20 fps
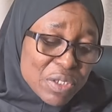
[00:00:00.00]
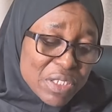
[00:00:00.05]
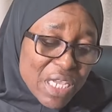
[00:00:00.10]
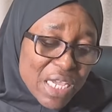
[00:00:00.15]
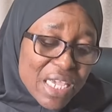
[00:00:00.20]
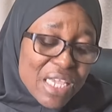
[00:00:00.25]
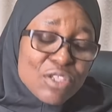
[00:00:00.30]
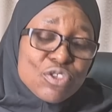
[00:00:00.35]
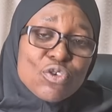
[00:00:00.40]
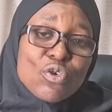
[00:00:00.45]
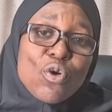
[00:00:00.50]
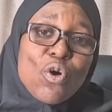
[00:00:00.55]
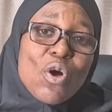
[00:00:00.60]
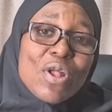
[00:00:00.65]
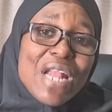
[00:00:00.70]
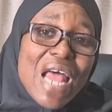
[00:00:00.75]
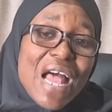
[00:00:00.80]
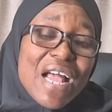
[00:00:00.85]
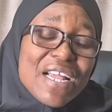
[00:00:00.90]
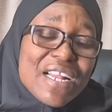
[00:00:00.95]
taken to
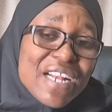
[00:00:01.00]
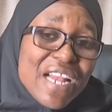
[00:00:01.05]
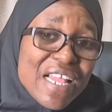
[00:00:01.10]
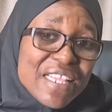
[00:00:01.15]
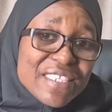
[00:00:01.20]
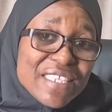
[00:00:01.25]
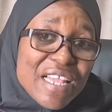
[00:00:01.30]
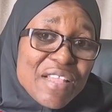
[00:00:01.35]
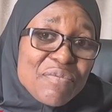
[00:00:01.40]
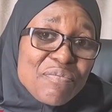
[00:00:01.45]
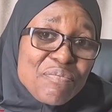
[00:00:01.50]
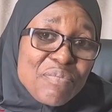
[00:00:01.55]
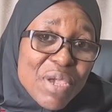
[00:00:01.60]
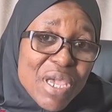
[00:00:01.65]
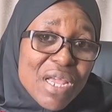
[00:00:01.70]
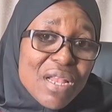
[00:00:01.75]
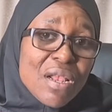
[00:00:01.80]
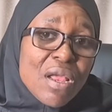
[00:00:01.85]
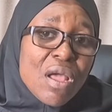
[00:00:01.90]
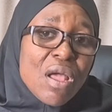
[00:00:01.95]
court and granted
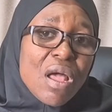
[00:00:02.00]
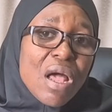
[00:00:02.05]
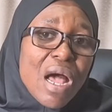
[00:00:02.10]
bail